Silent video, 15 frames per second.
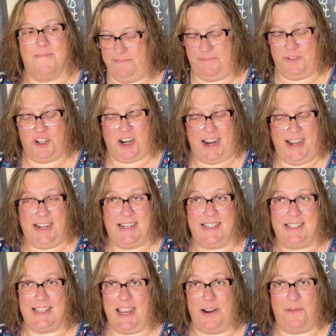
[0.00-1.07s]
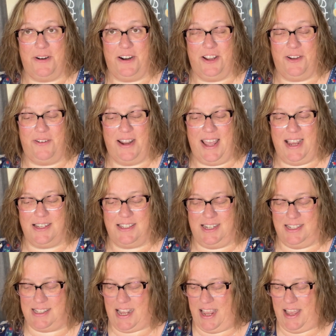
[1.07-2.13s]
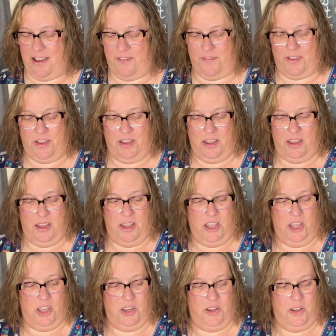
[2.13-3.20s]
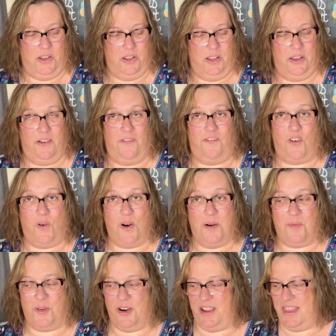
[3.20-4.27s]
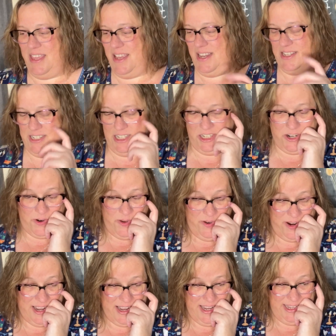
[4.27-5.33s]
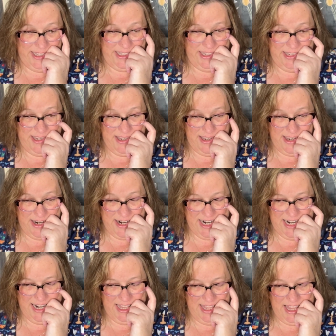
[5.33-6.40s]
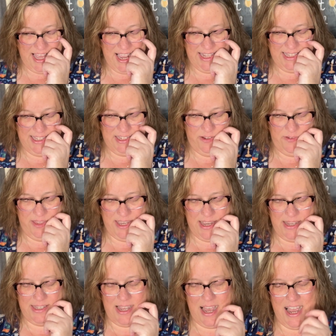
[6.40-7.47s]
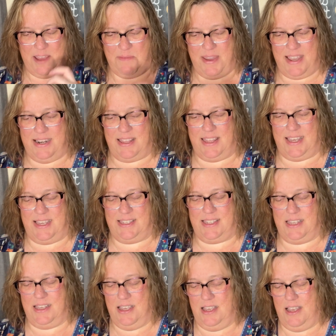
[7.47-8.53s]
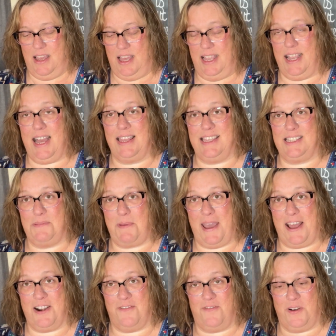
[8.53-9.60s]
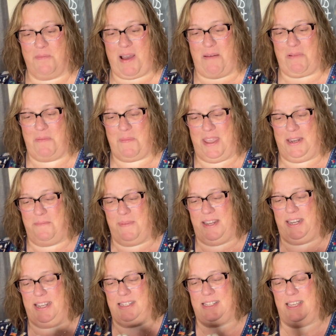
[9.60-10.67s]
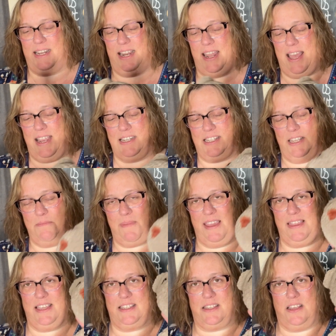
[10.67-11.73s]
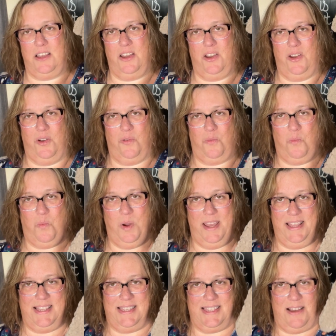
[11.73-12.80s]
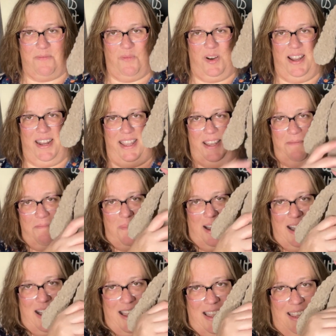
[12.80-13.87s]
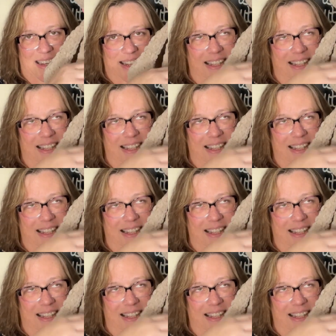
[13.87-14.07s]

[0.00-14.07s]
Trying to decide where to go next because I have 4 more things to show you guys. All right, let's do this. I got this pattern from Mama Made Minis, and I actually made this with someone in mind.